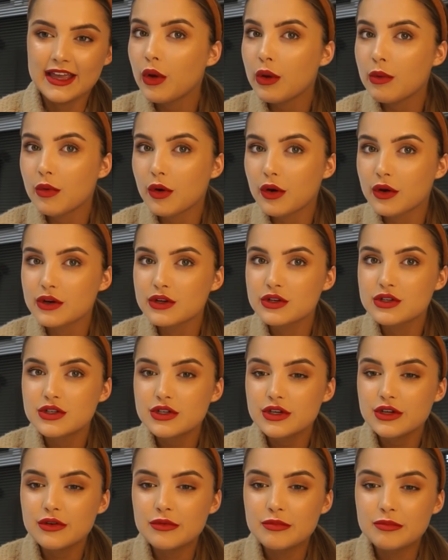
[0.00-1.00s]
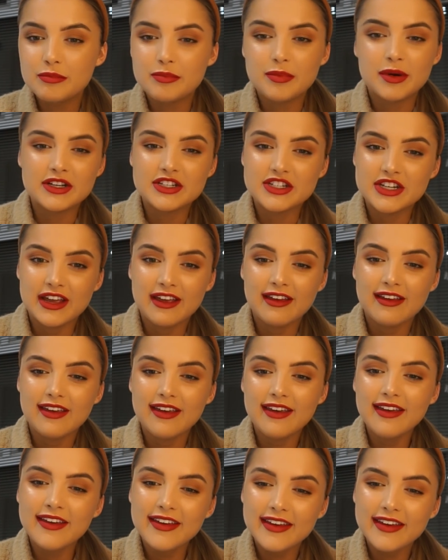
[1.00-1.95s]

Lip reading: We were on a student budget.